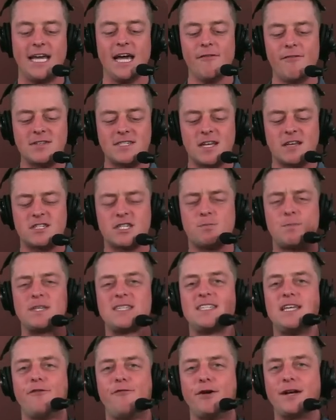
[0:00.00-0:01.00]
Give us a
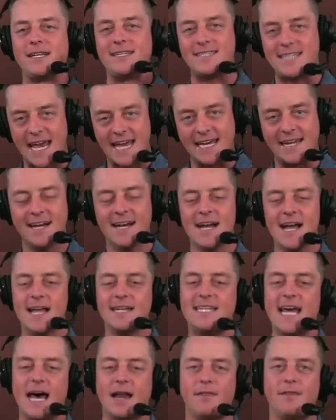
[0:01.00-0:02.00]
specific date
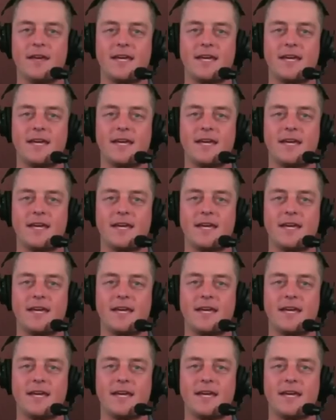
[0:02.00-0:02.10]
down in